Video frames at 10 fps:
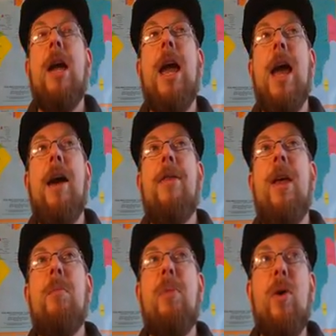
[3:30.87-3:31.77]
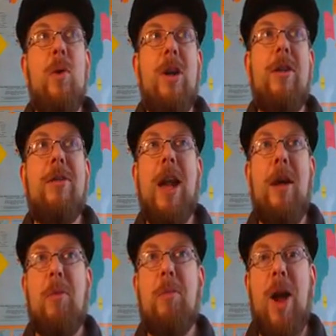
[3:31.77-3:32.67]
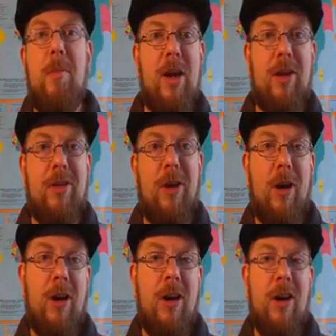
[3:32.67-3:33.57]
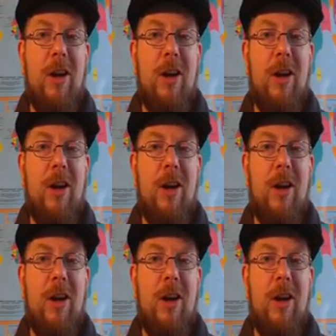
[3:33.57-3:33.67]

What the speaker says: And then Putin is named prime minister.